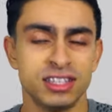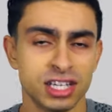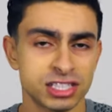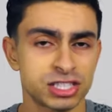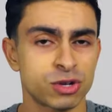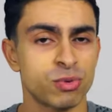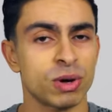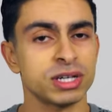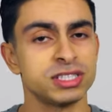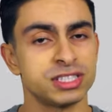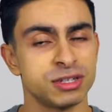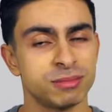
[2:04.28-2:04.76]
That's
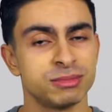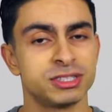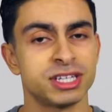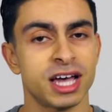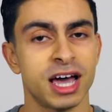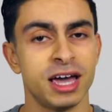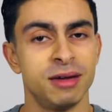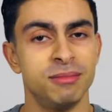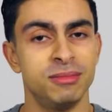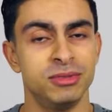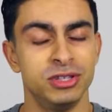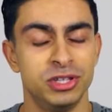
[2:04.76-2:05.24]
quite some
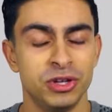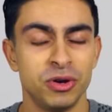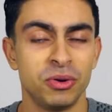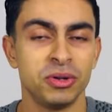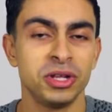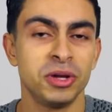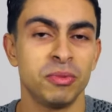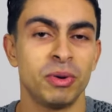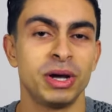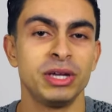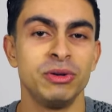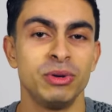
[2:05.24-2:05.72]
time. The
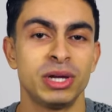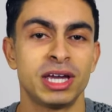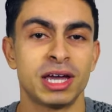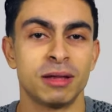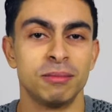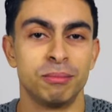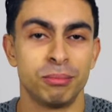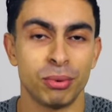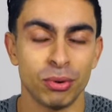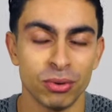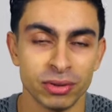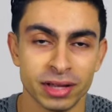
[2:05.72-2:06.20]
only way you can
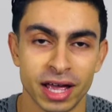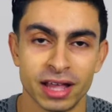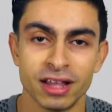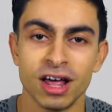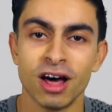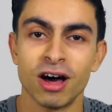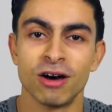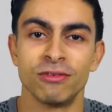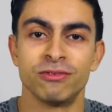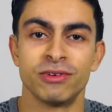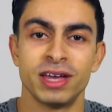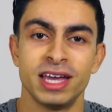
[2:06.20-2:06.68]
pull that
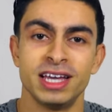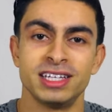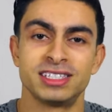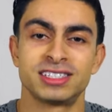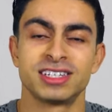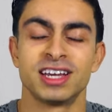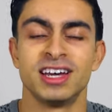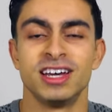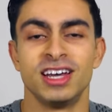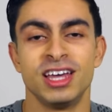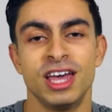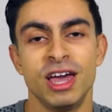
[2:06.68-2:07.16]
off is
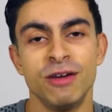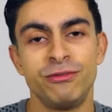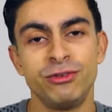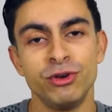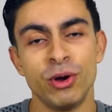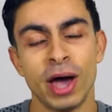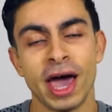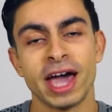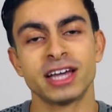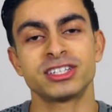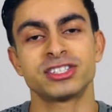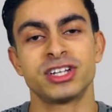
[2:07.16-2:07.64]
if you
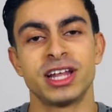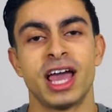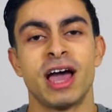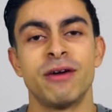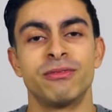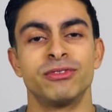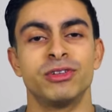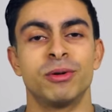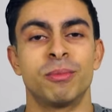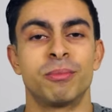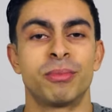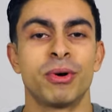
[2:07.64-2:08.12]
actually have
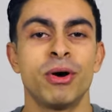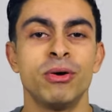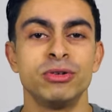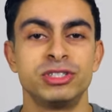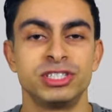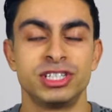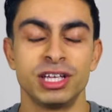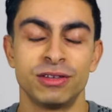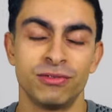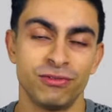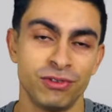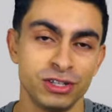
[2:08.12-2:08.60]
an
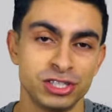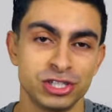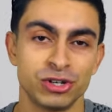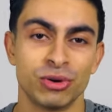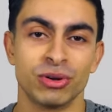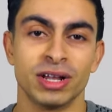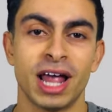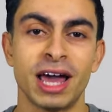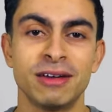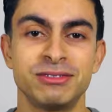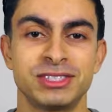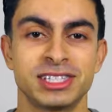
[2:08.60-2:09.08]
approach that fits your
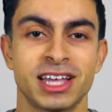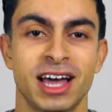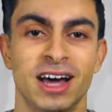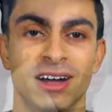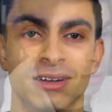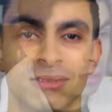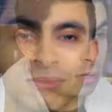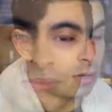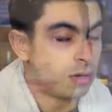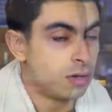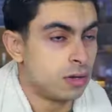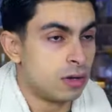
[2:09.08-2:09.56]

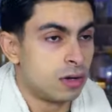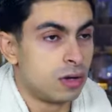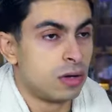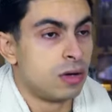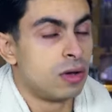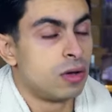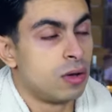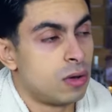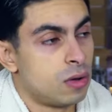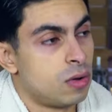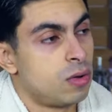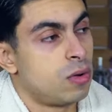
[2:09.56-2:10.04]
lifestyle.
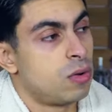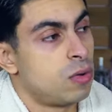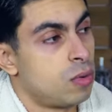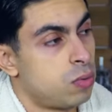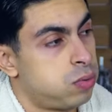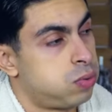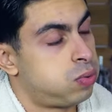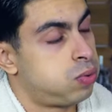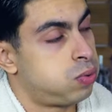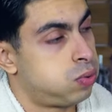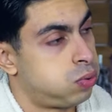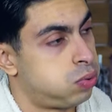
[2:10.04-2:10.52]
And like
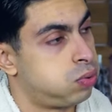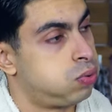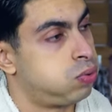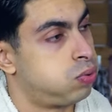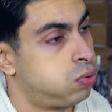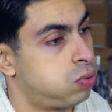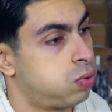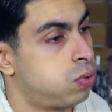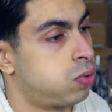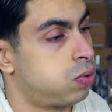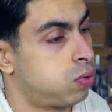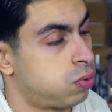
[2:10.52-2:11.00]
most
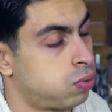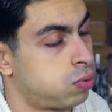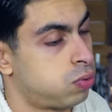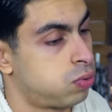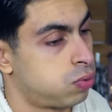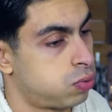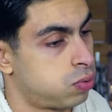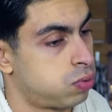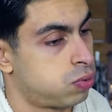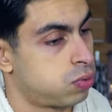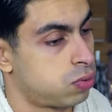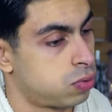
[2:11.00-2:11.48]
people, I don't
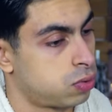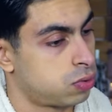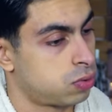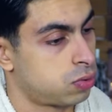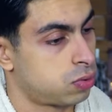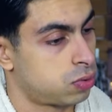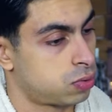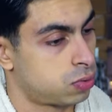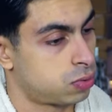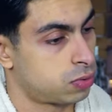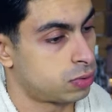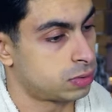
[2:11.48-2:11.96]
like walking
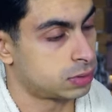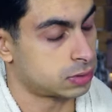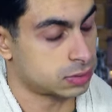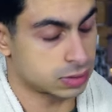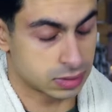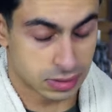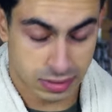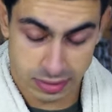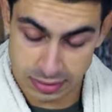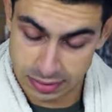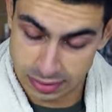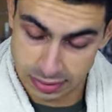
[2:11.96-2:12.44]
around low
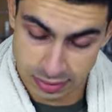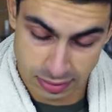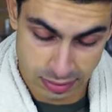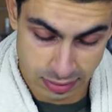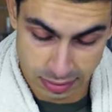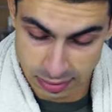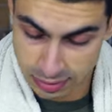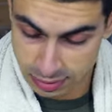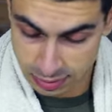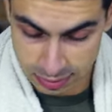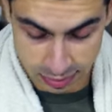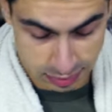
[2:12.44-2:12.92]
energy and
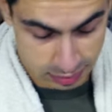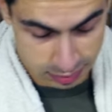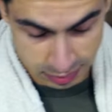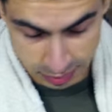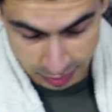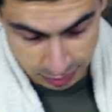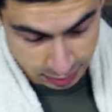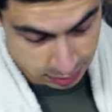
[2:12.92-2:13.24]
hungry.